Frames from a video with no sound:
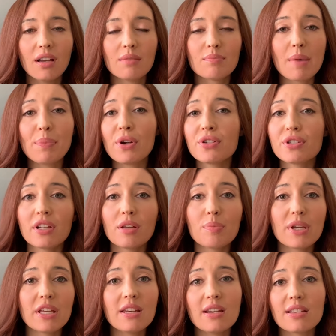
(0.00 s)
My personal
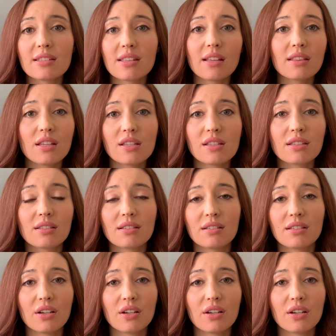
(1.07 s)
opinion is that this